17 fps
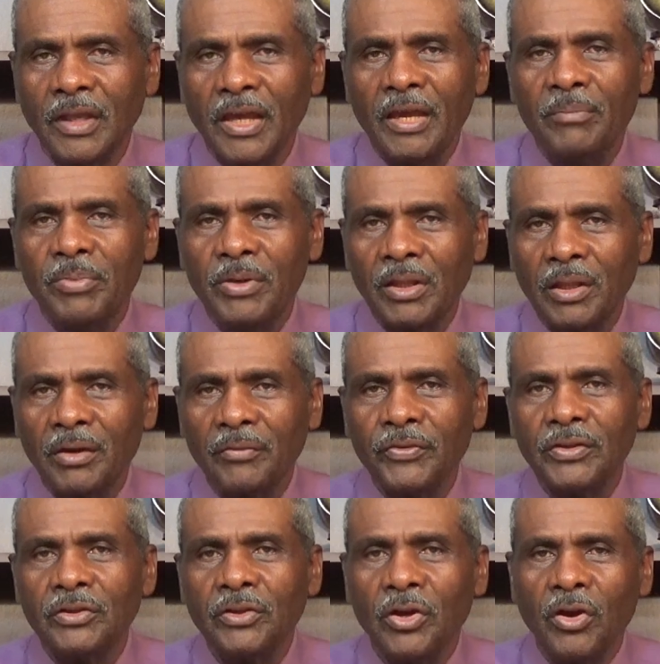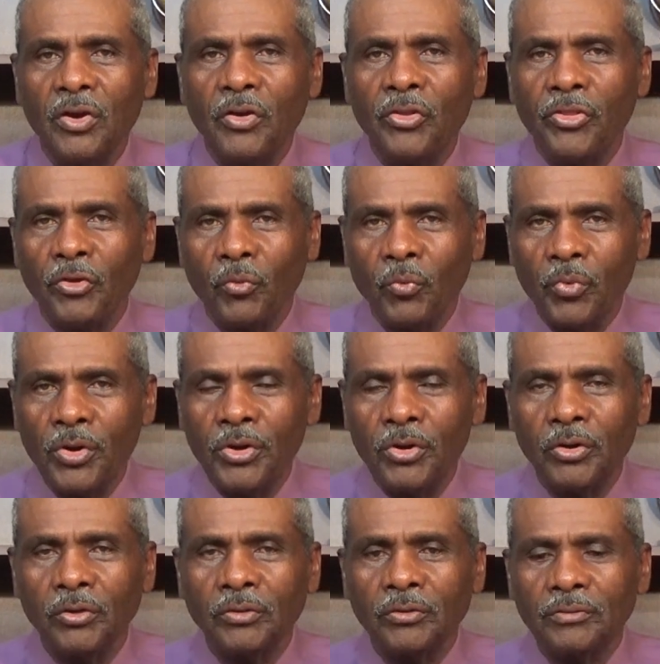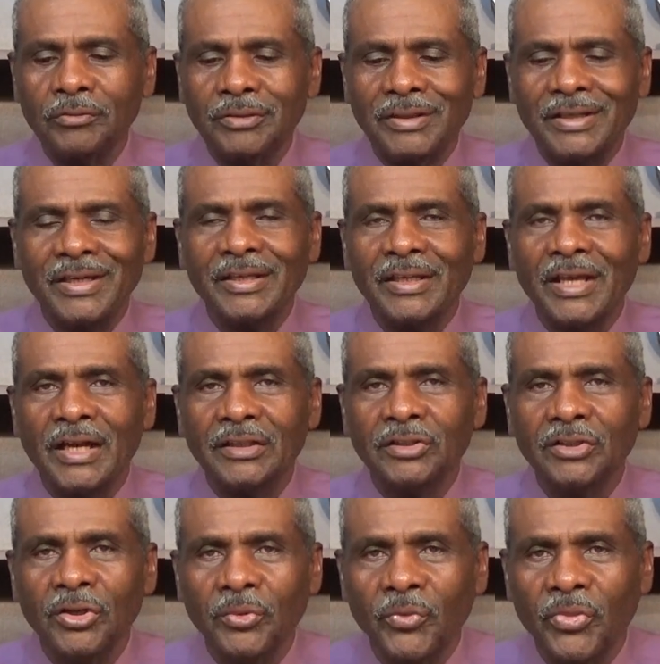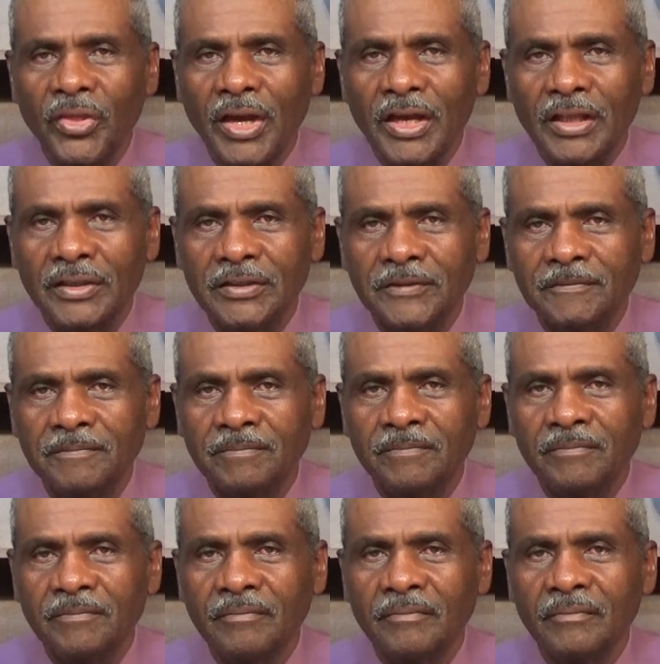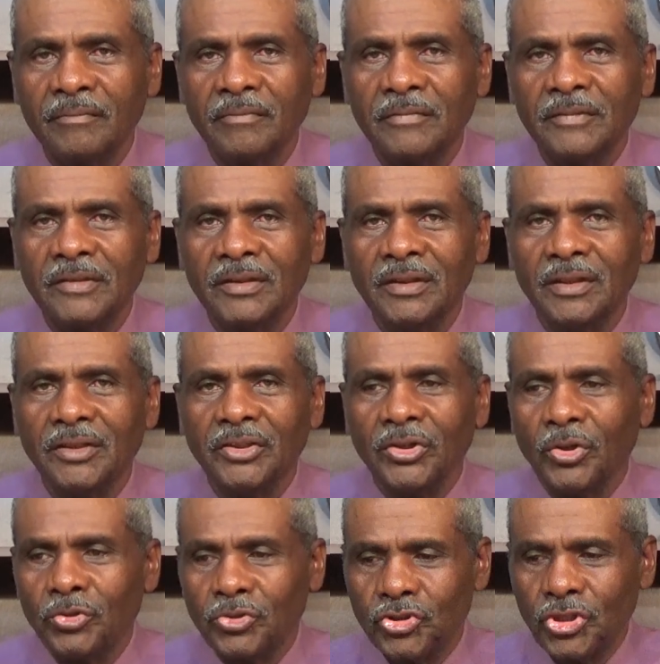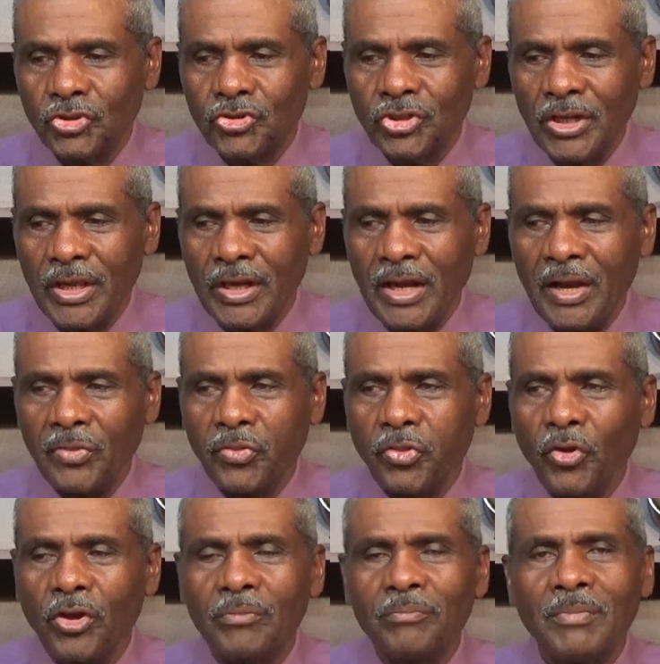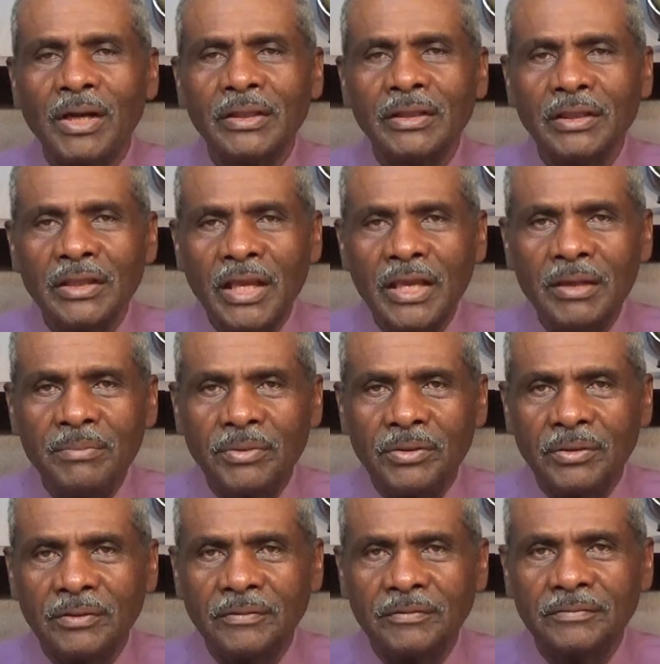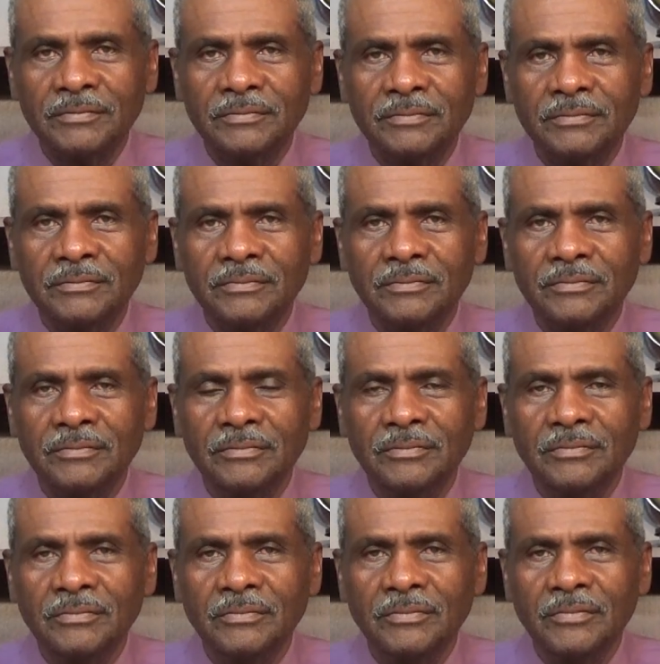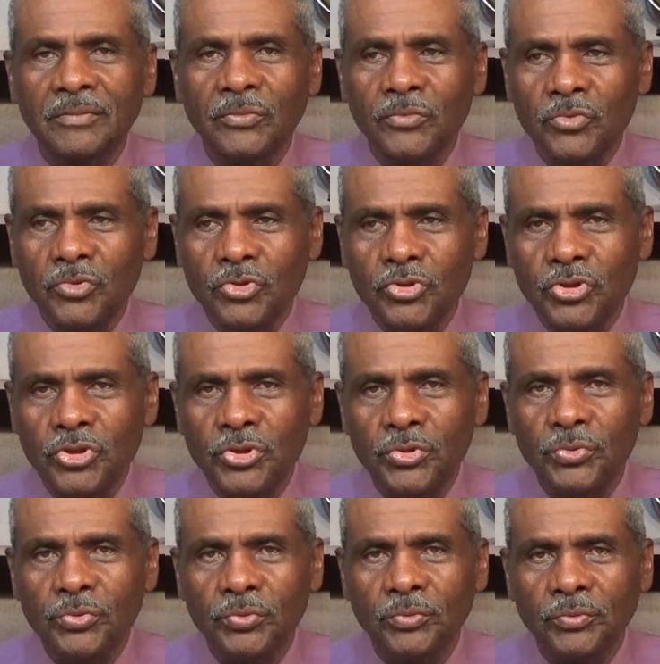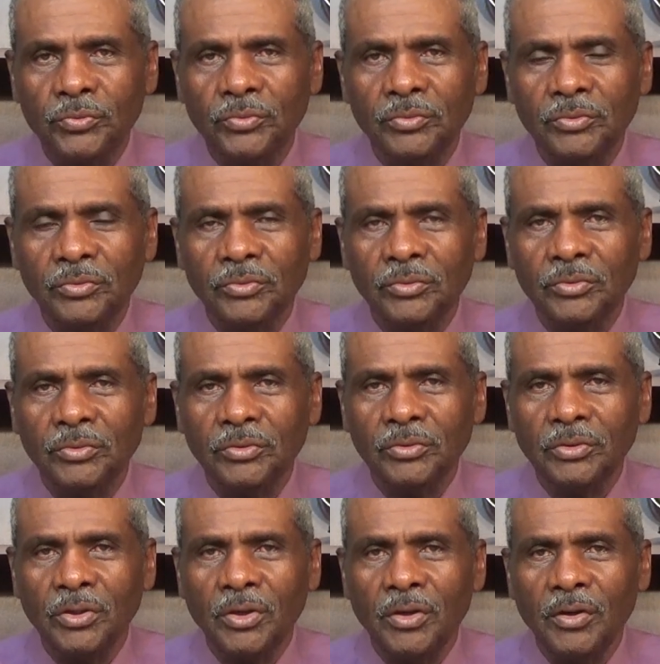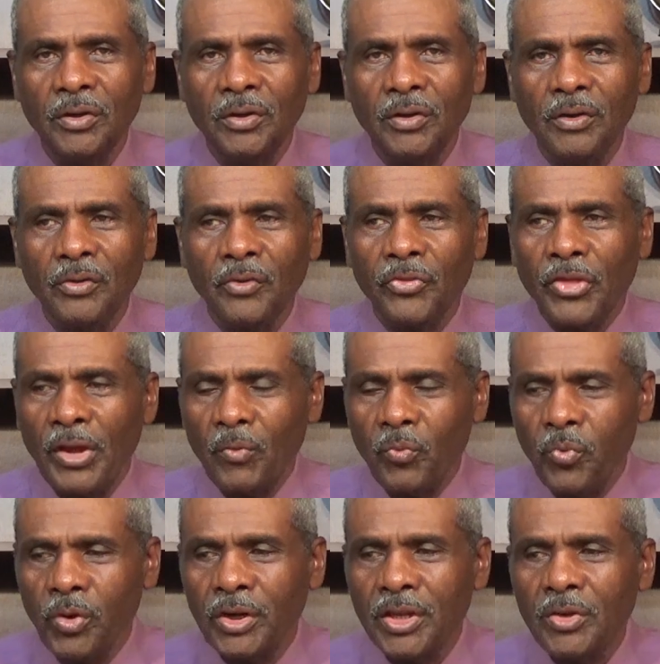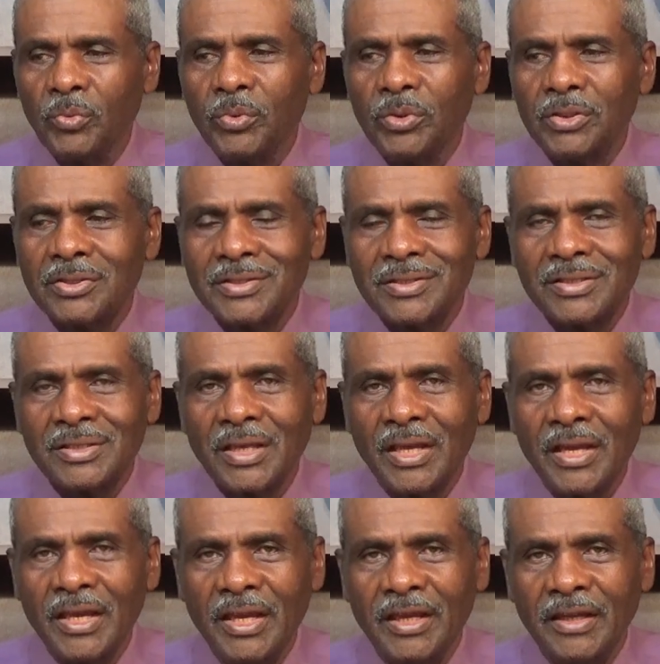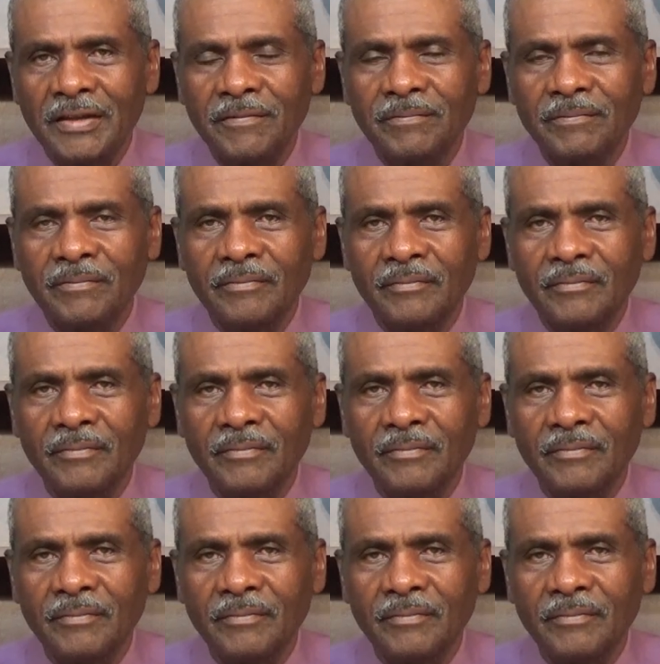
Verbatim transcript: and beloved the world cannot know that you know just like I thought my neighbor knew that what he was saying